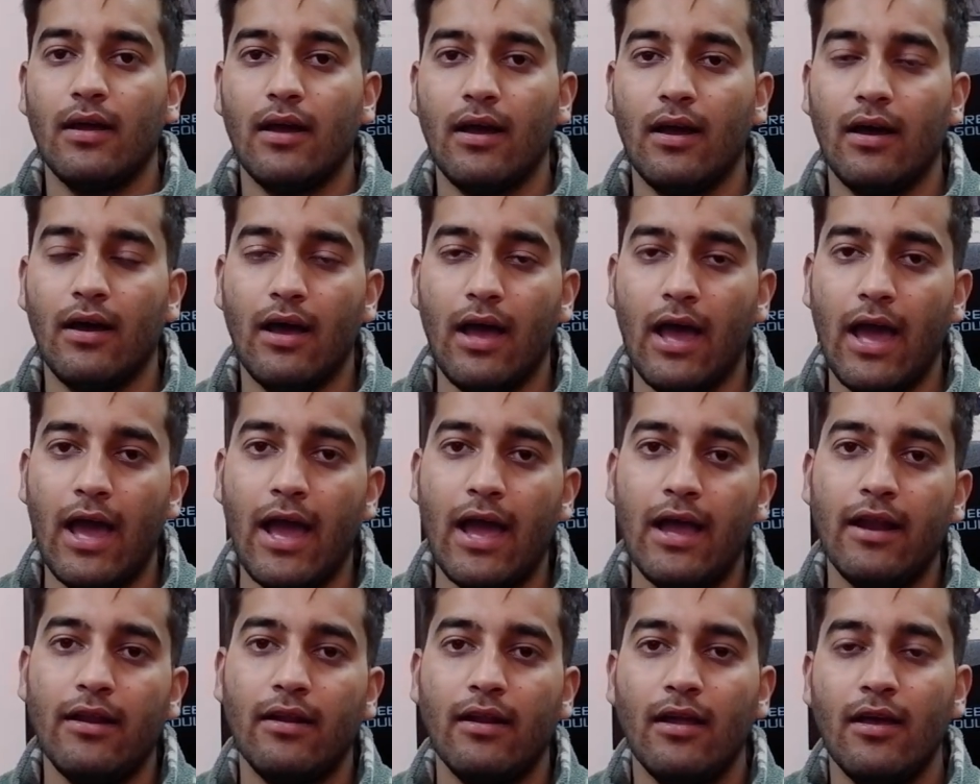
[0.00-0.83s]

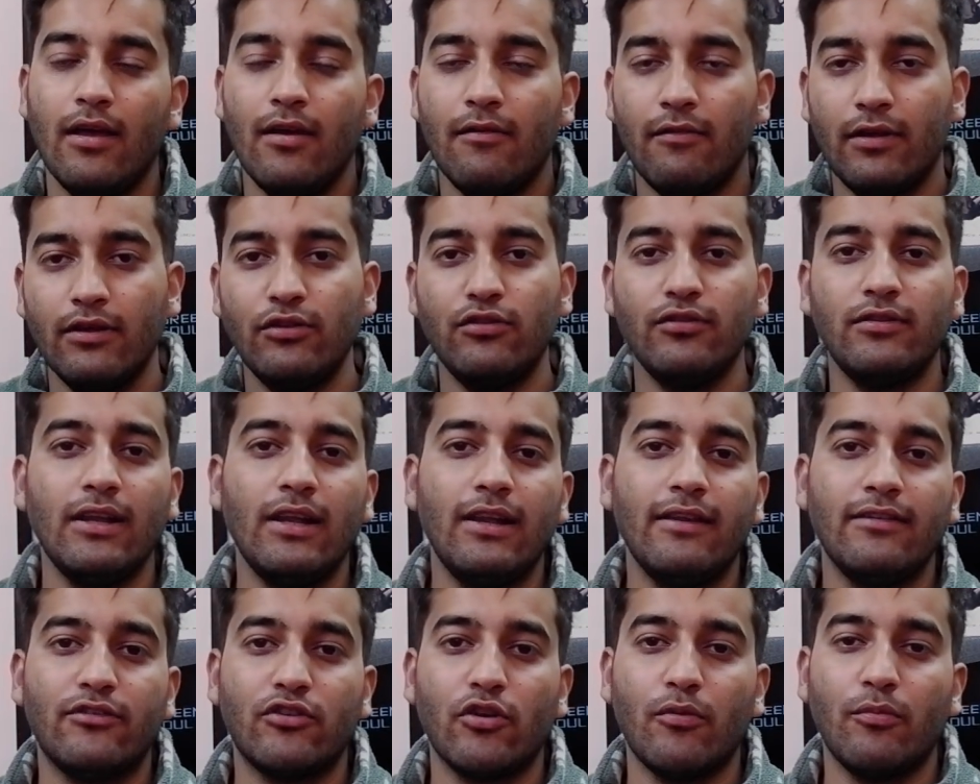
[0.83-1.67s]
And once you see
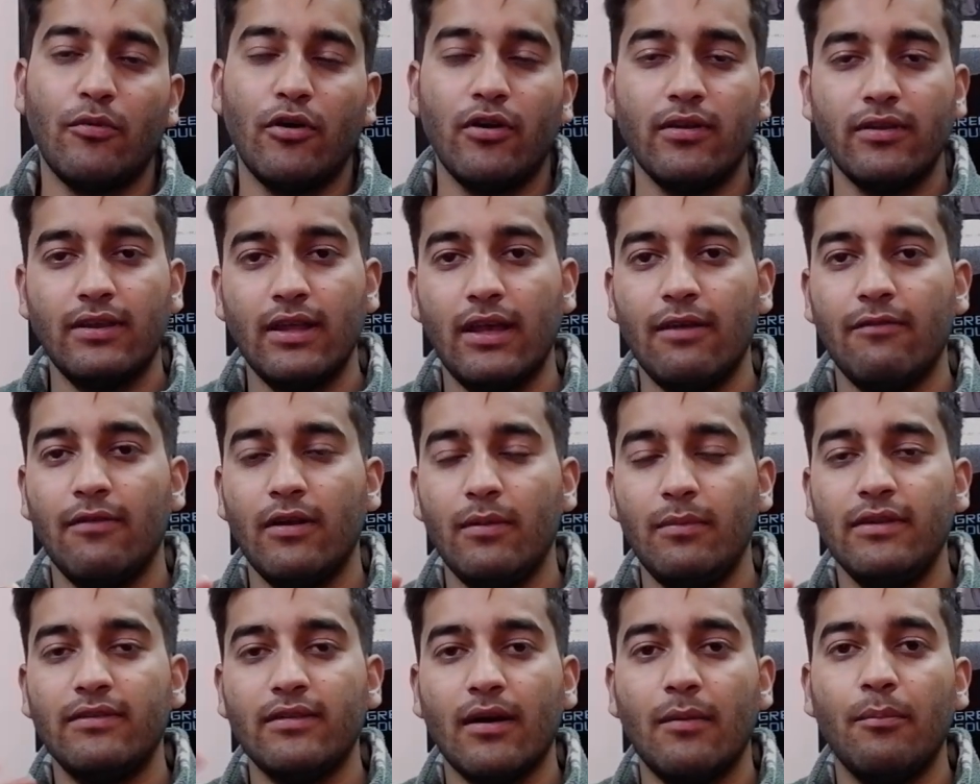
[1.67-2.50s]
list of pods, there
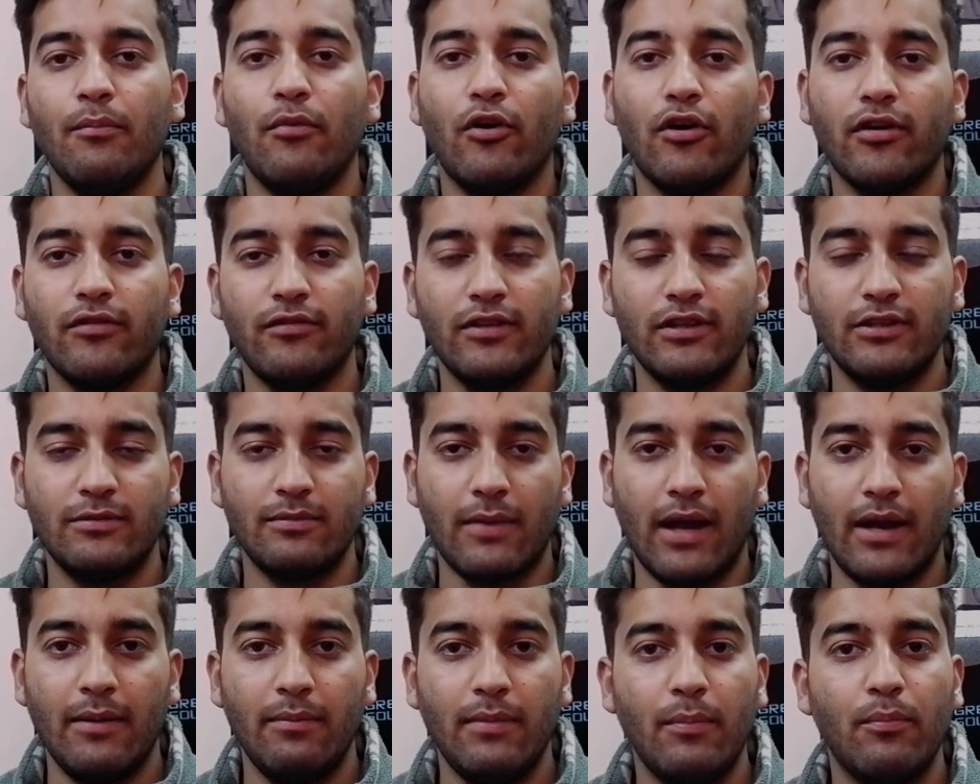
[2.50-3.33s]
will be some pods which
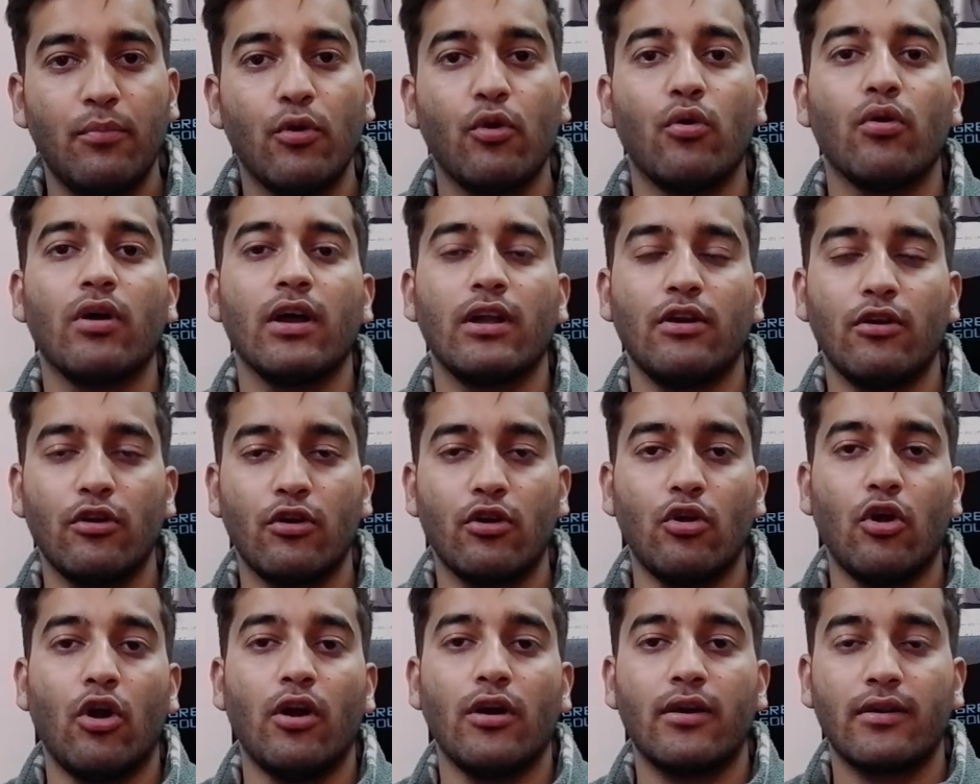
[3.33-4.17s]
might be broken or
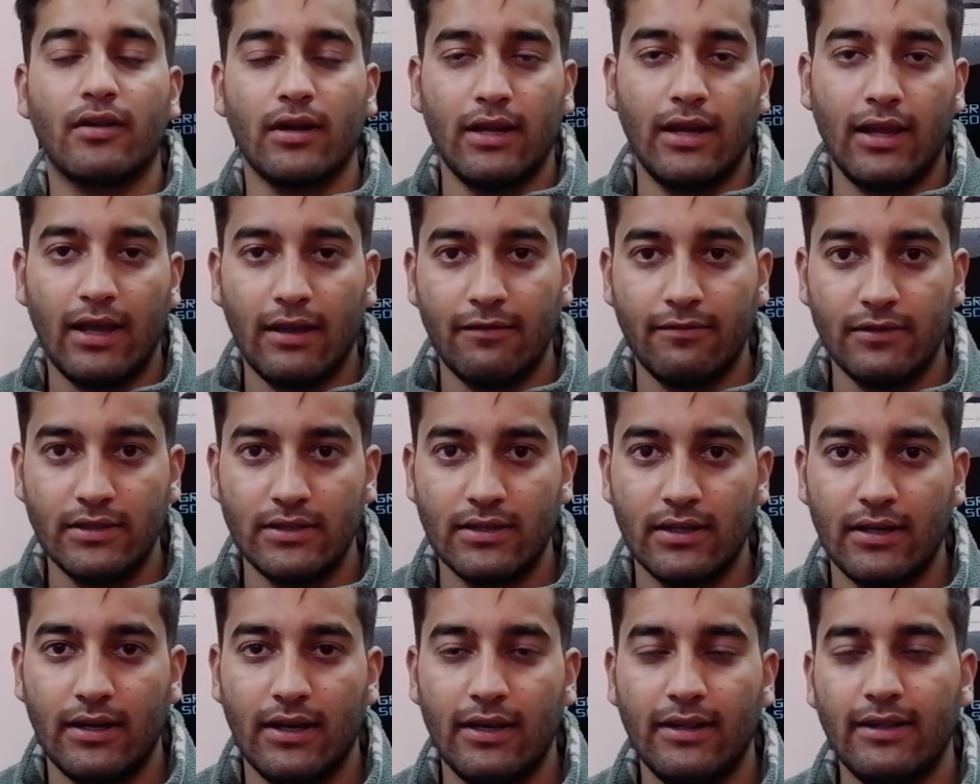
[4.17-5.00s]
not running
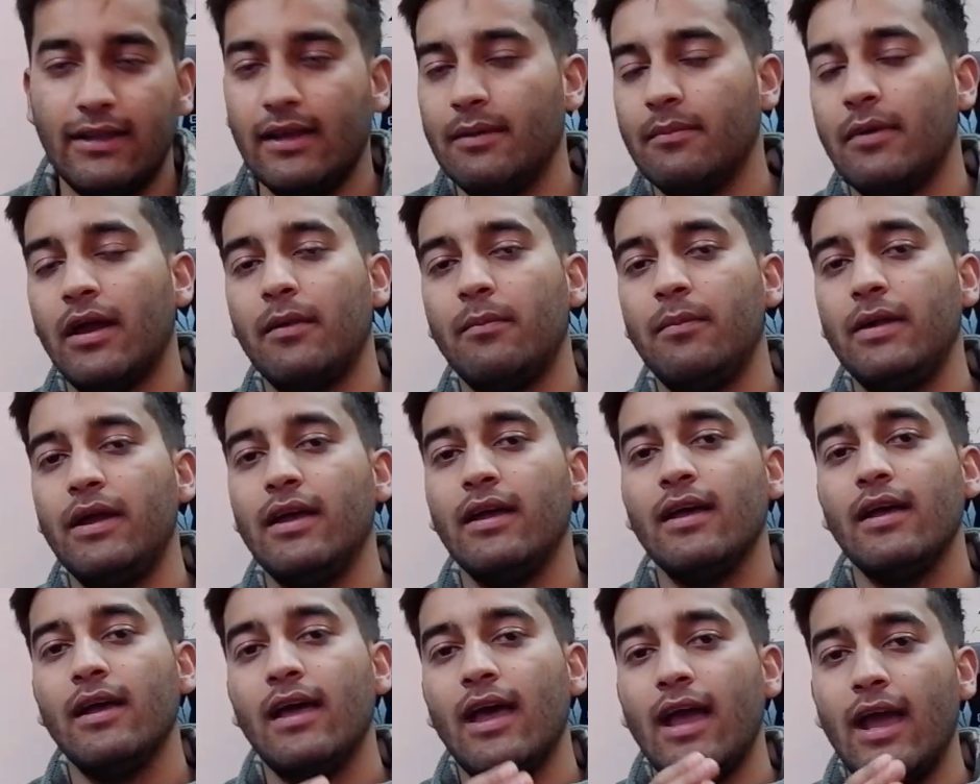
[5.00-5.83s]
efficiently. They might
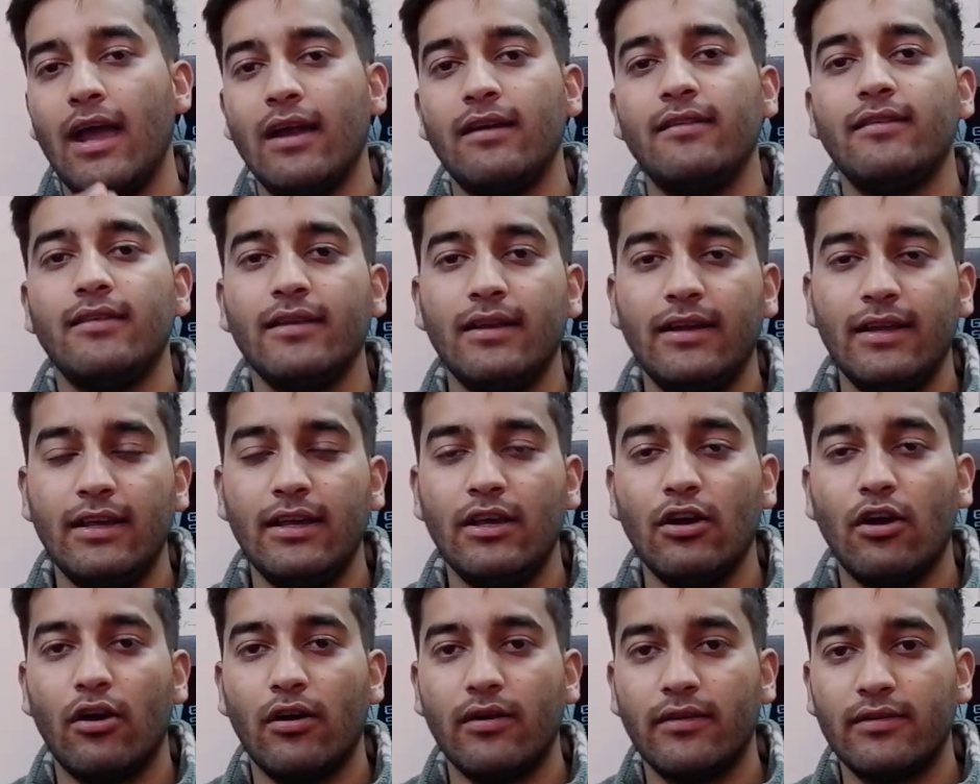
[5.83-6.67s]
be
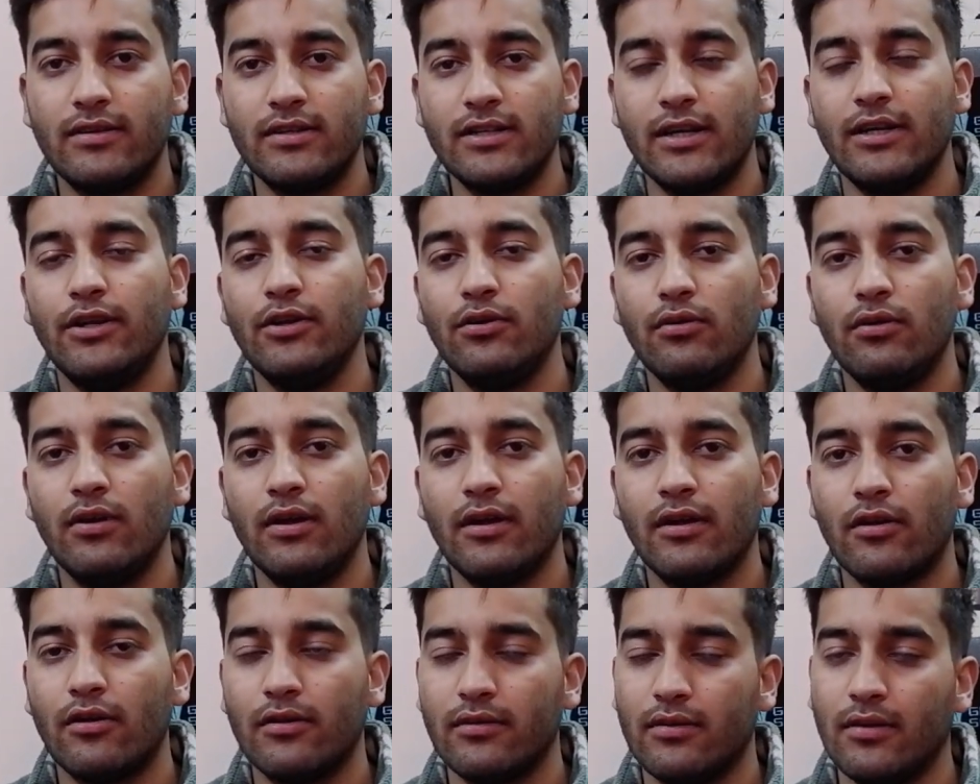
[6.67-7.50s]
etcd or
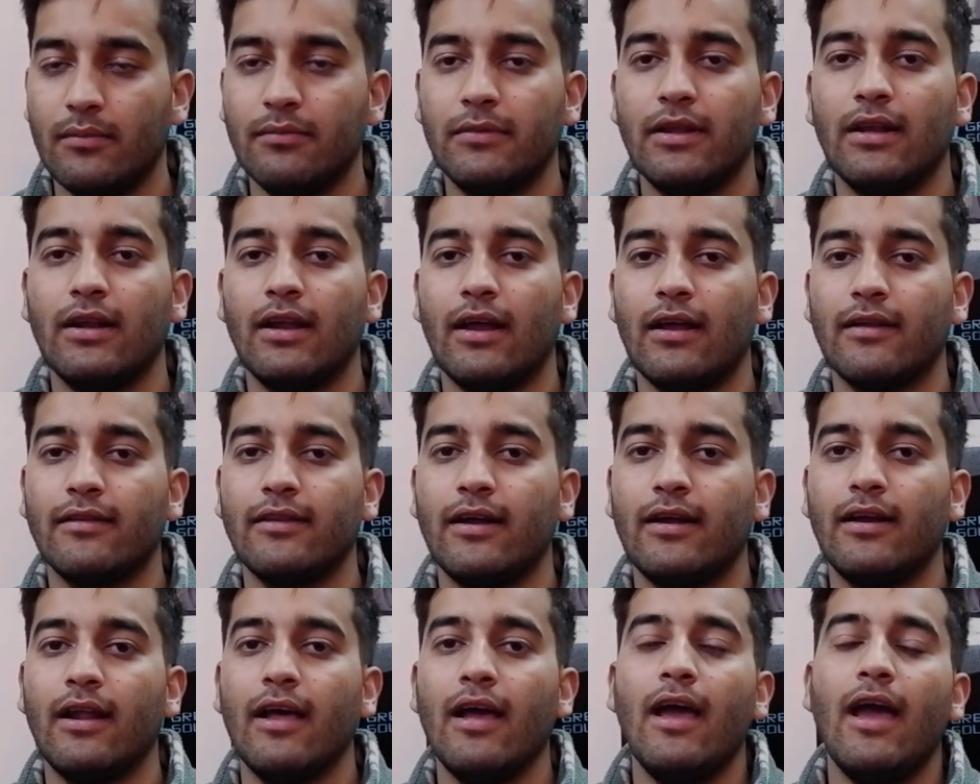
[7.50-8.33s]
scheduler or something like
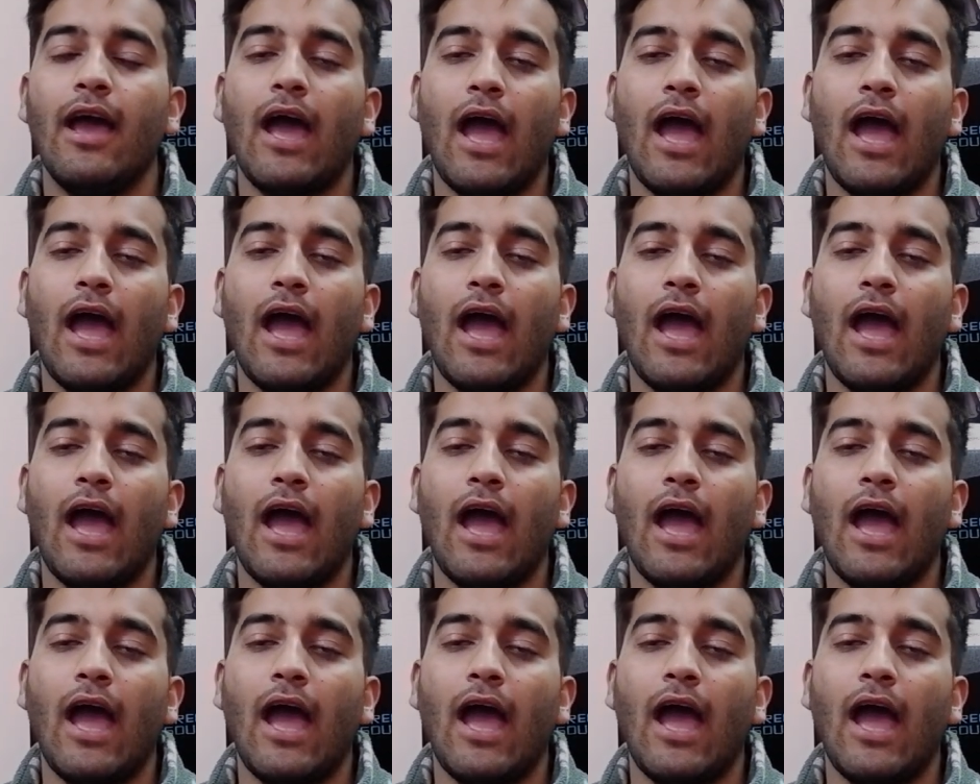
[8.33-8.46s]
that.